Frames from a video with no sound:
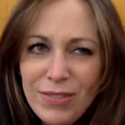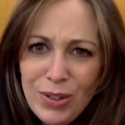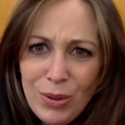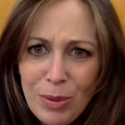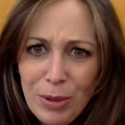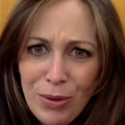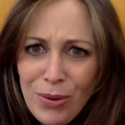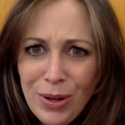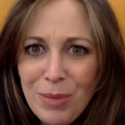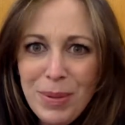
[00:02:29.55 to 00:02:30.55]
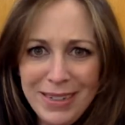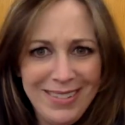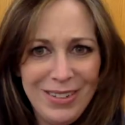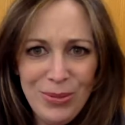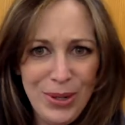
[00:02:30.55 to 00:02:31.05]
Even though I'm a grown-up, I
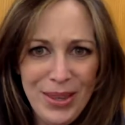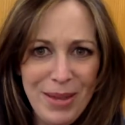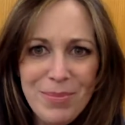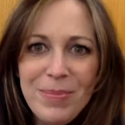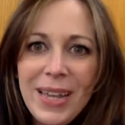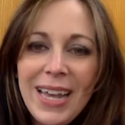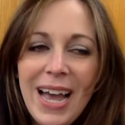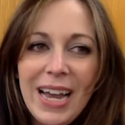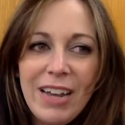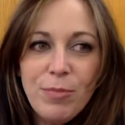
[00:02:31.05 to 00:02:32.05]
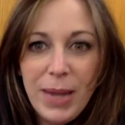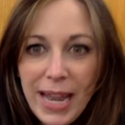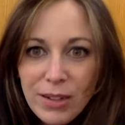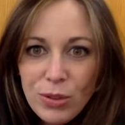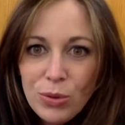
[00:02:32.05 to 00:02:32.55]
still wear them. I have
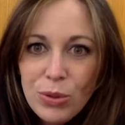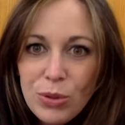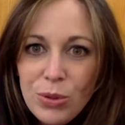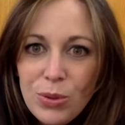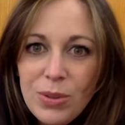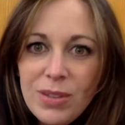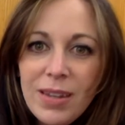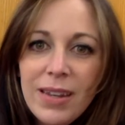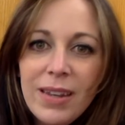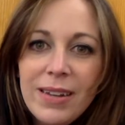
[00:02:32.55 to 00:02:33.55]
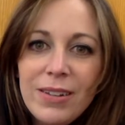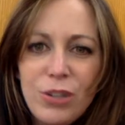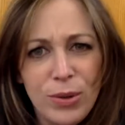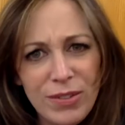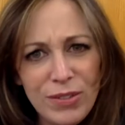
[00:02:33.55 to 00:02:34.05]
black tutus.
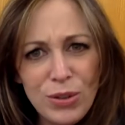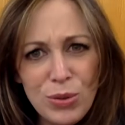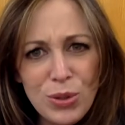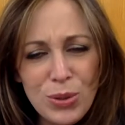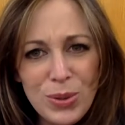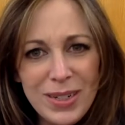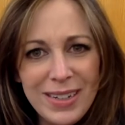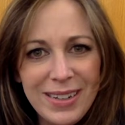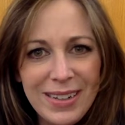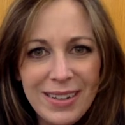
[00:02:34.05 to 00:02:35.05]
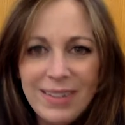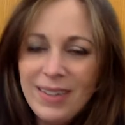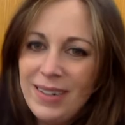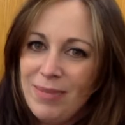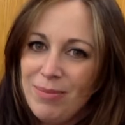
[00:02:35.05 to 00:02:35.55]
Do you have a tutu?
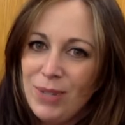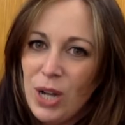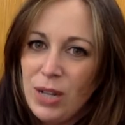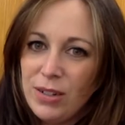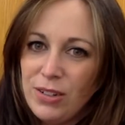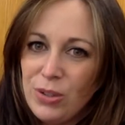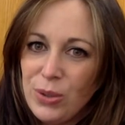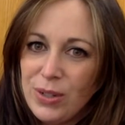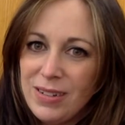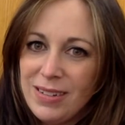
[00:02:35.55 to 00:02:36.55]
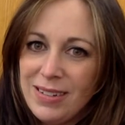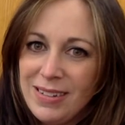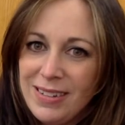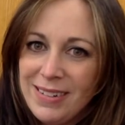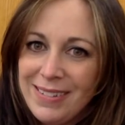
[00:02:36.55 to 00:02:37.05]
What color is yours?
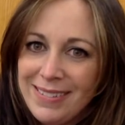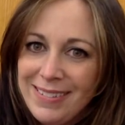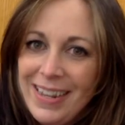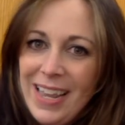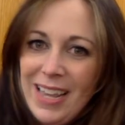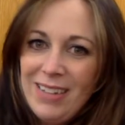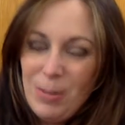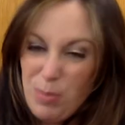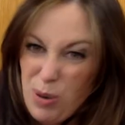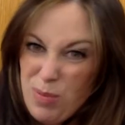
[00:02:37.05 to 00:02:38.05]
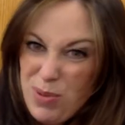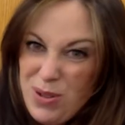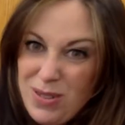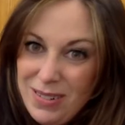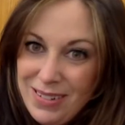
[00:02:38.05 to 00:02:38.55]
Is it purple